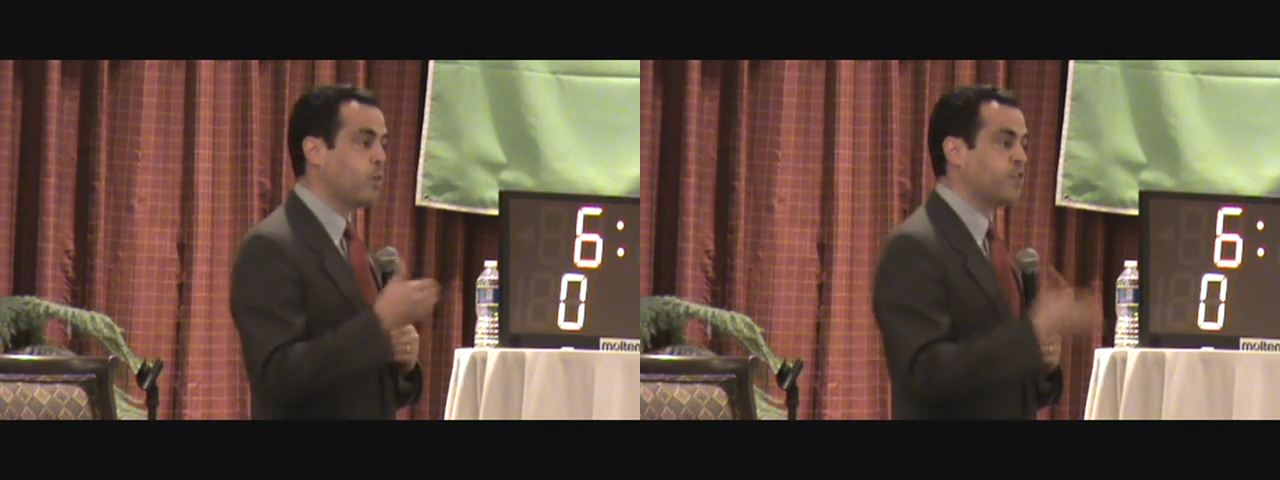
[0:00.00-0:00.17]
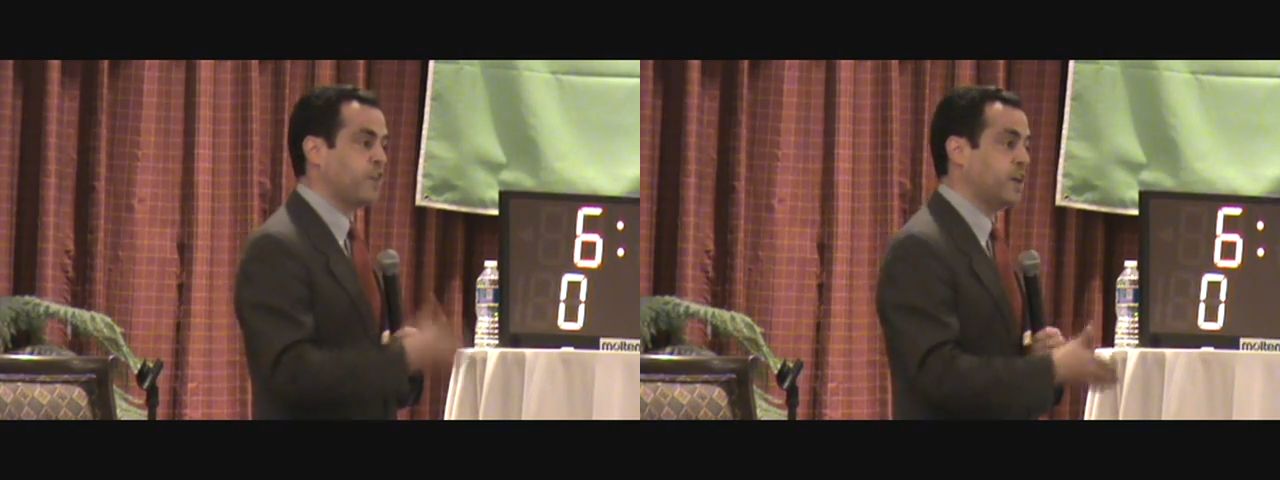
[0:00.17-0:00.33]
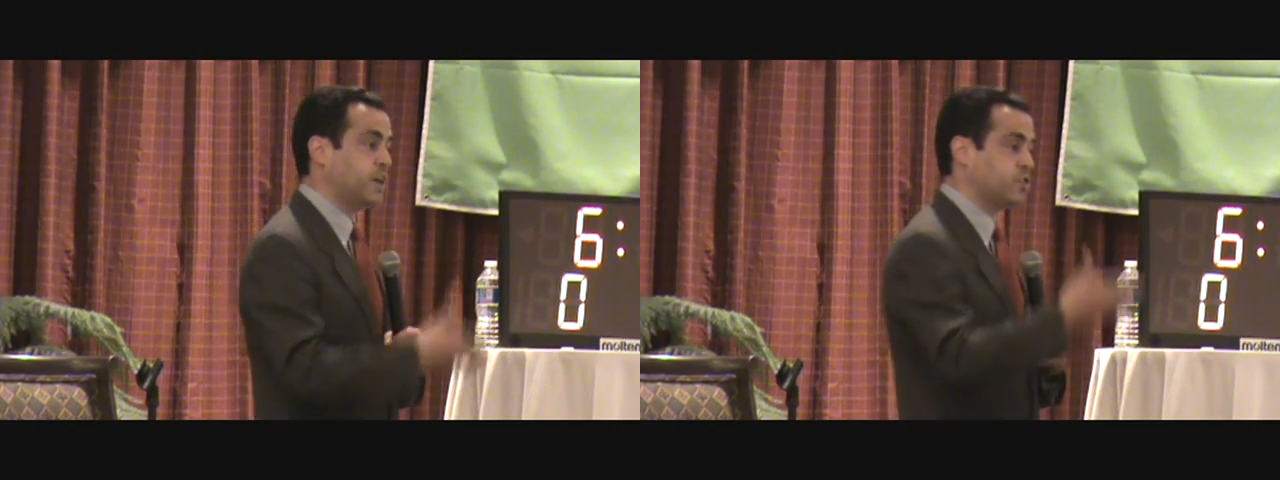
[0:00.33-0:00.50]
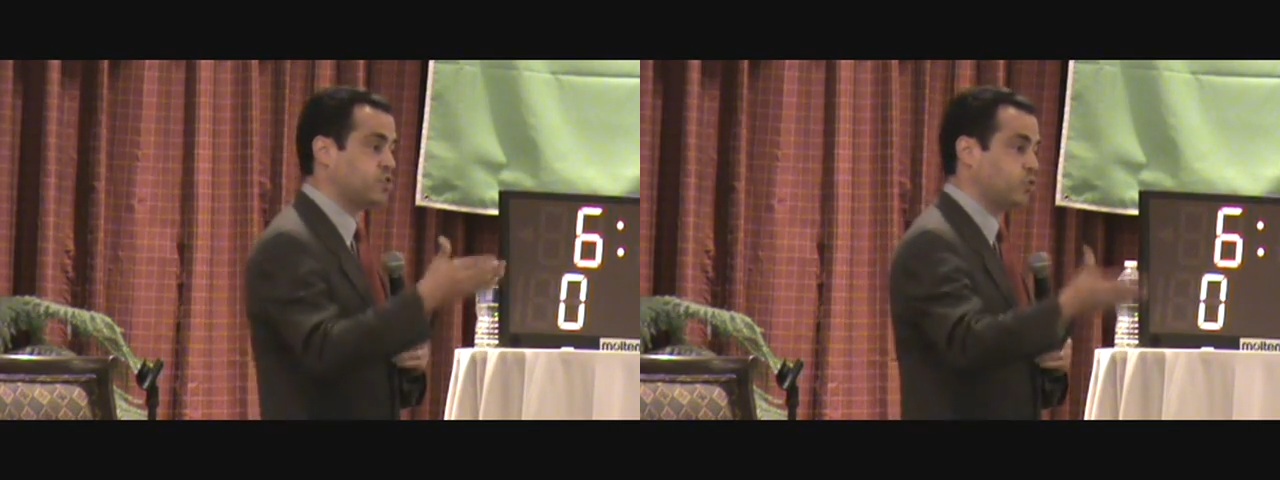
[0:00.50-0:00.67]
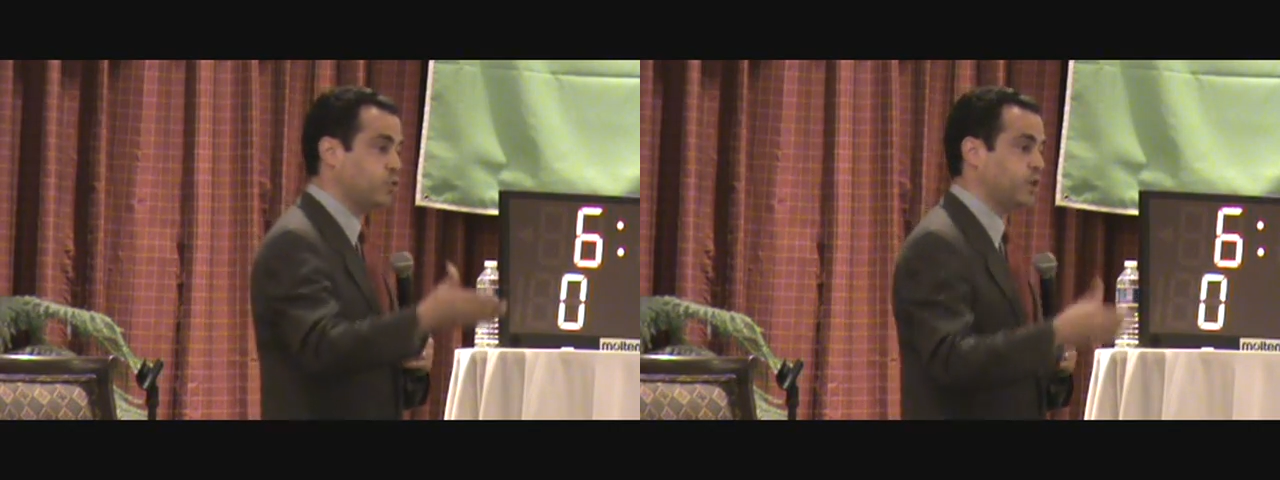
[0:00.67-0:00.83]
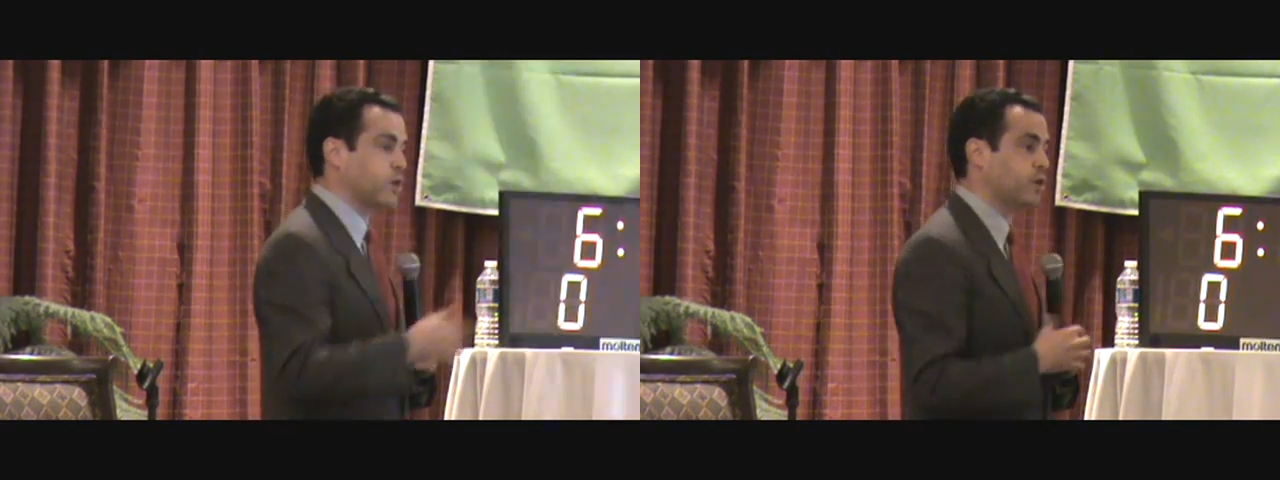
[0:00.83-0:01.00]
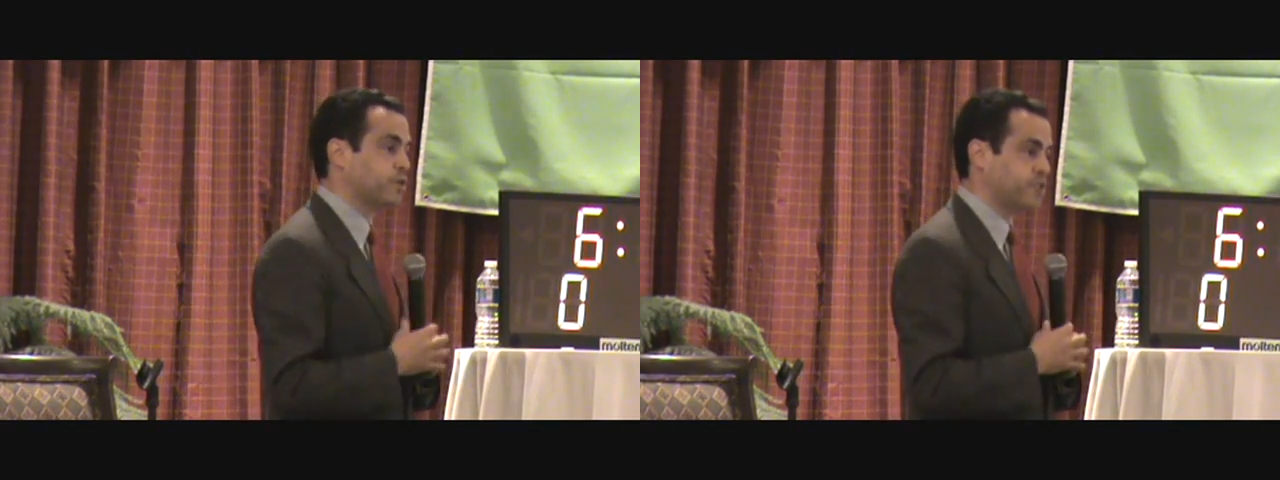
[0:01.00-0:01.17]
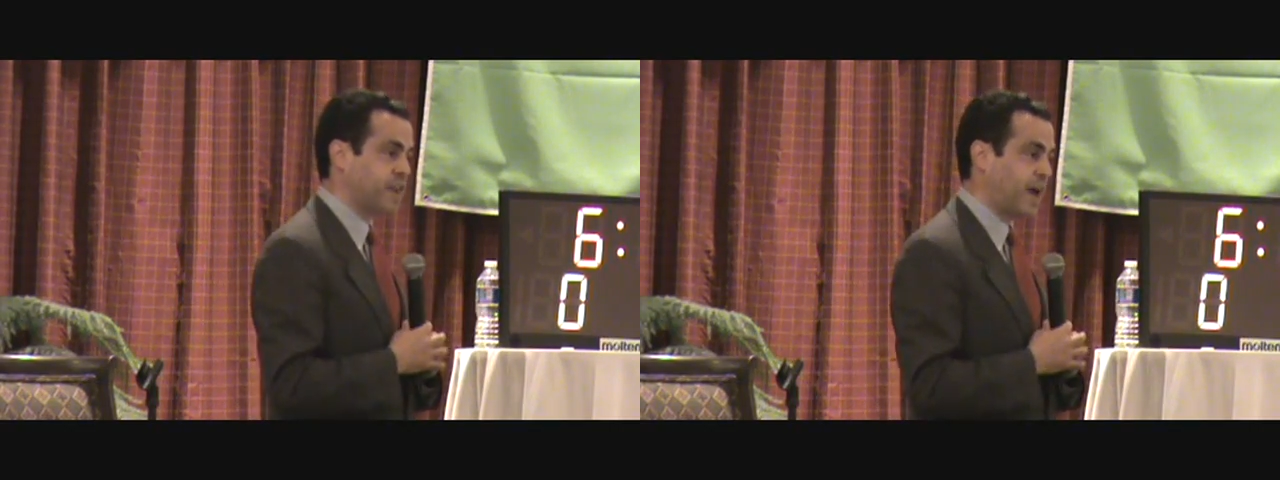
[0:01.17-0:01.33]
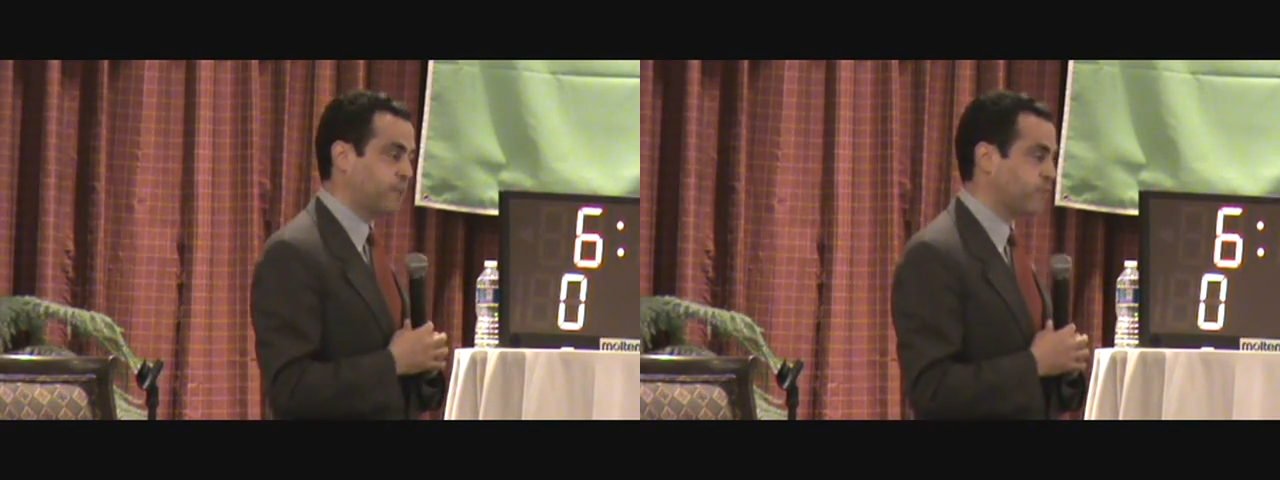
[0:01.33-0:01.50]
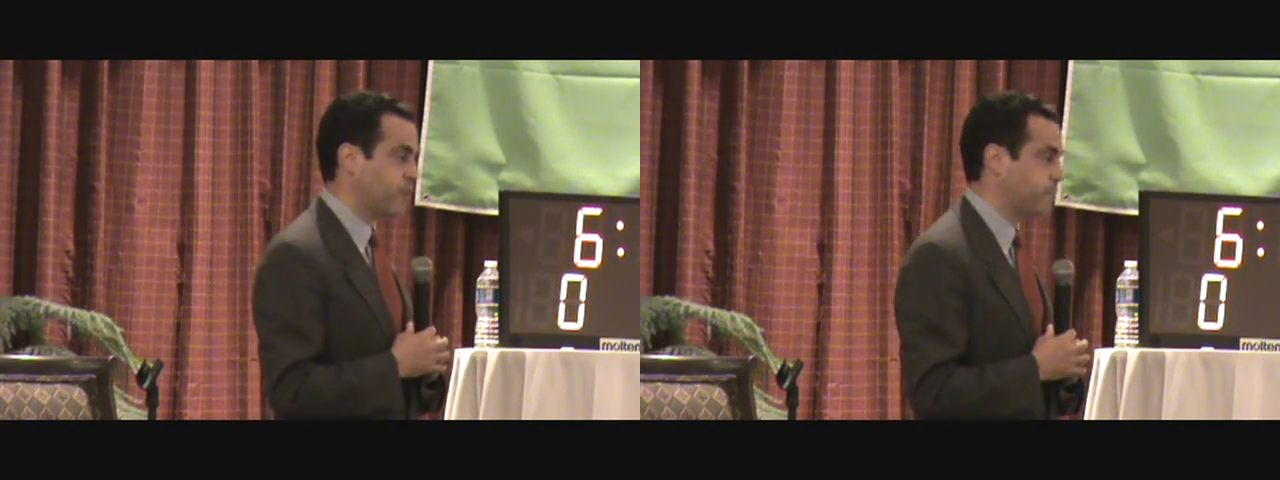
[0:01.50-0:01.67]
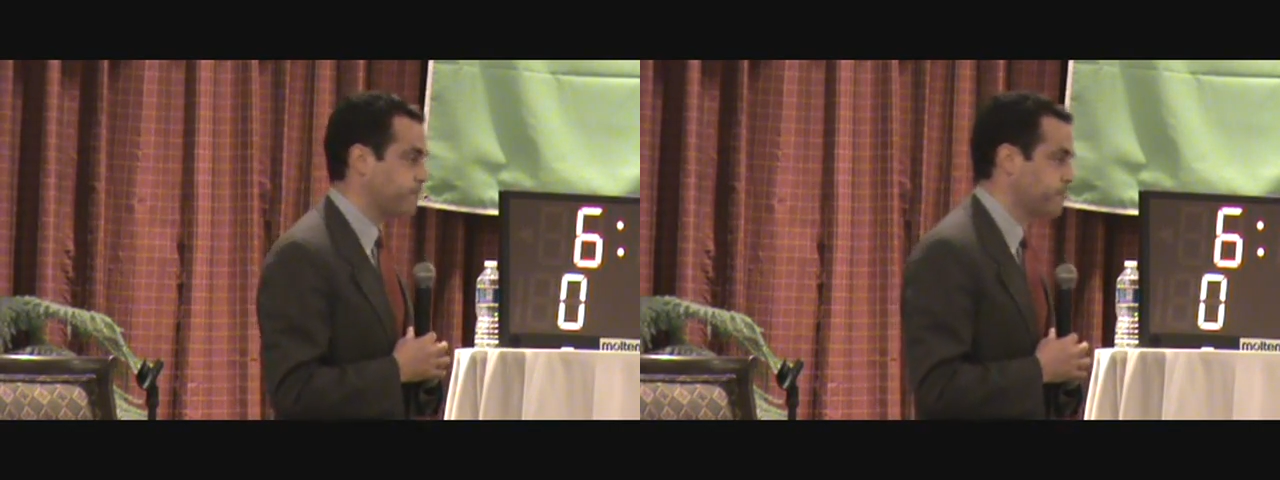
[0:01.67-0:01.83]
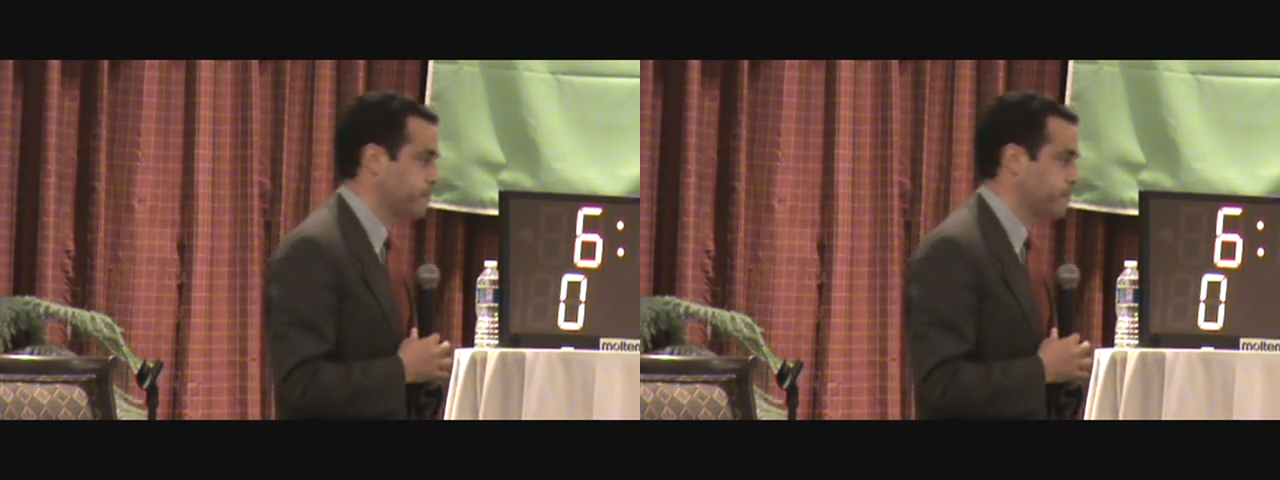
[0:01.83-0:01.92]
within a 2-year time frame.